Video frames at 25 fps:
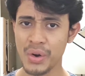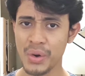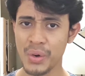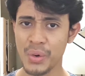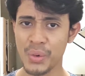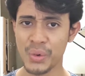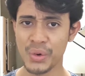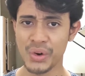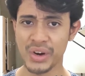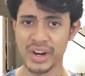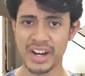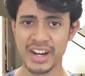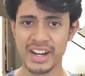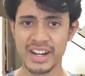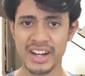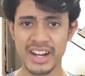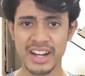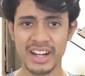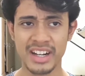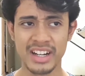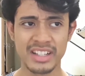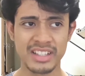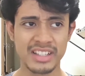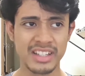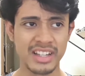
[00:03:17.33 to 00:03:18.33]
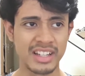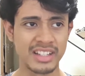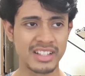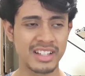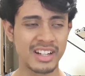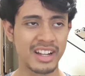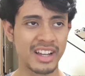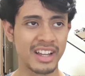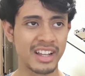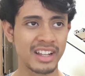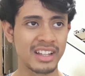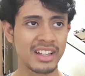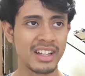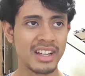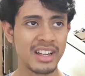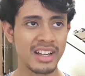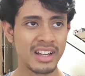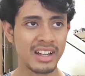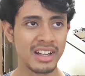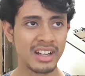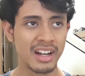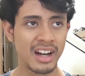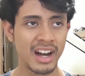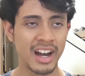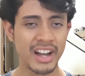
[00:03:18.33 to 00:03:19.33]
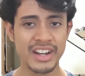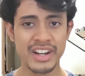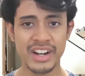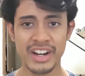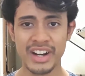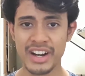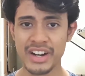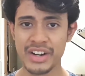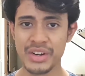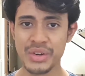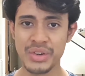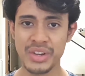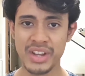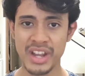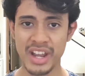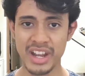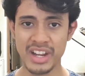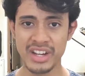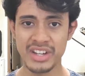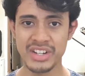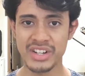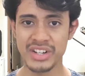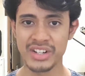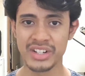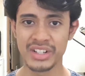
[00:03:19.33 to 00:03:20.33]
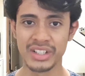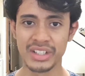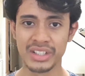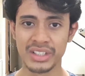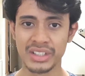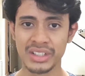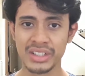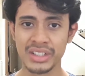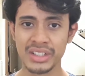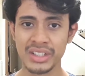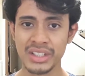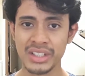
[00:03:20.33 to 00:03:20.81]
or in English it's like higher educational